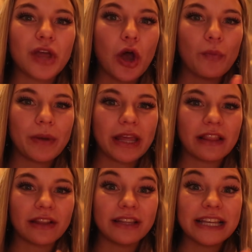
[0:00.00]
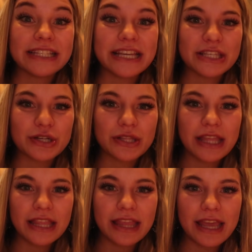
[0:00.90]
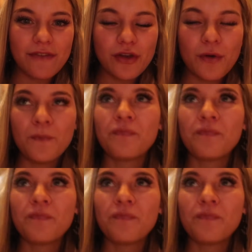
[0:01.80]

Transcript: opening little like taster thing that they give you.